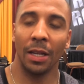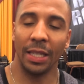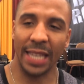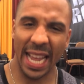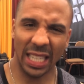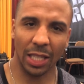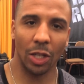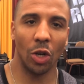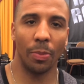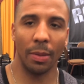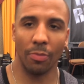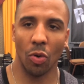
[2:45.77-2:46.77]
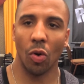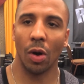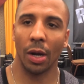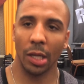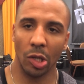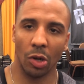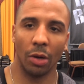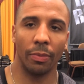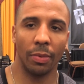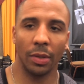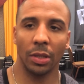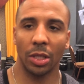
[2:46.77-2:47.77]
Nate's a little bit more, you know,
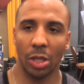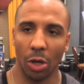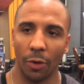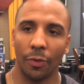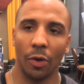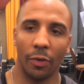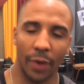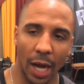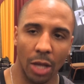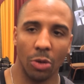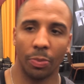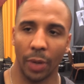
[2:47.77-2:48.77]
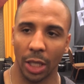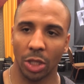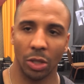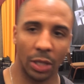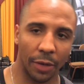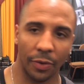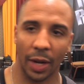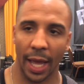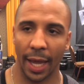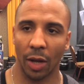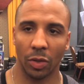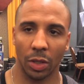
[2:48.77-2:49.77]
skillful, volume puncher, different
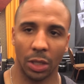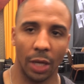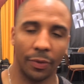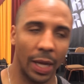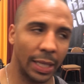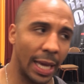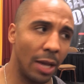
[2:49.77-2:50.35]
angles and stuff like that.